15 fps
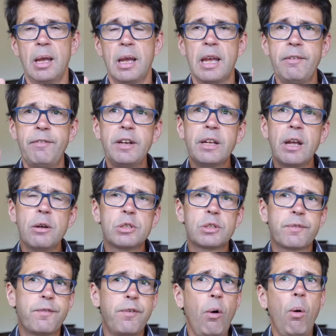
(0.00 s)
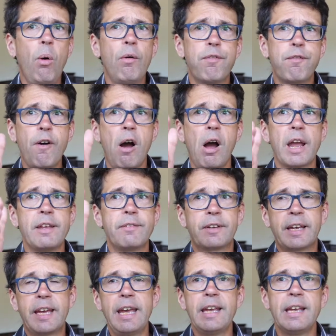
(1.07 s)
If it goes 4,
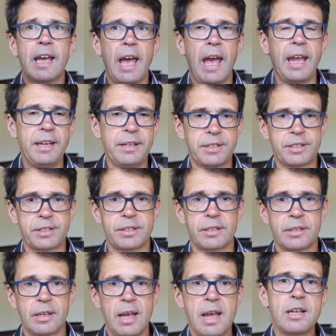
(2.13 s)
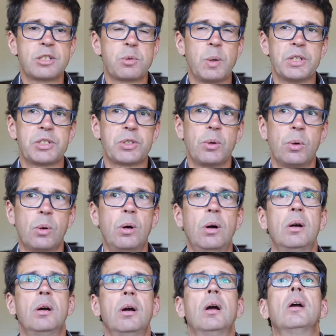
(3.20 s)
5, king, ace, as we
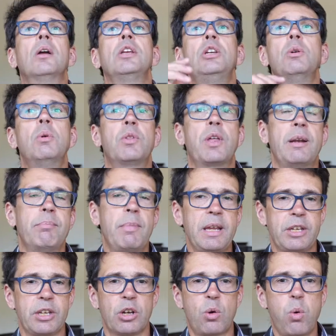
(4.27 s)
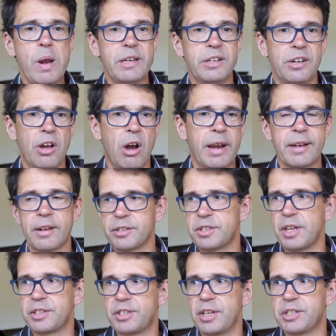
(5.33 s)
saw, you will then make your queen a 9 because
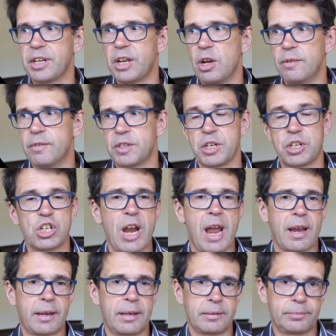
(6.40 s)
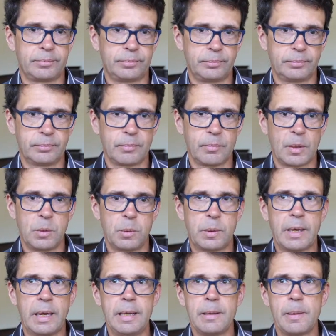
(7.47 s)
they're sitting over the jack.
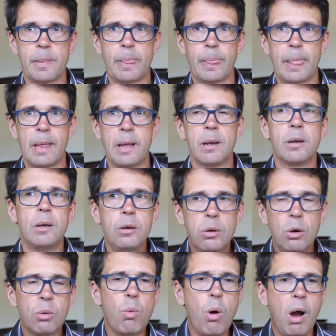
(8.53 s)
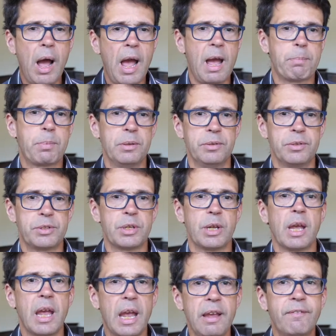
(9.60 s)
Okay? Look what happens
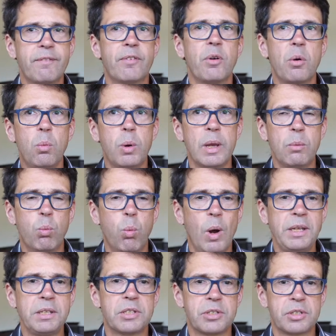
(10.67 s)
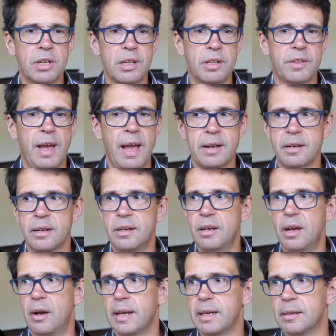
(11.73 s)
if we waste that
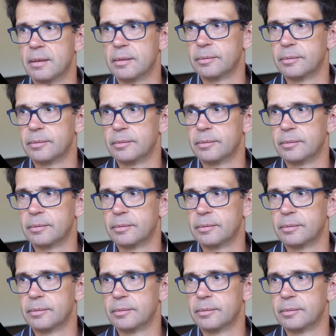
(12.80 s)
9.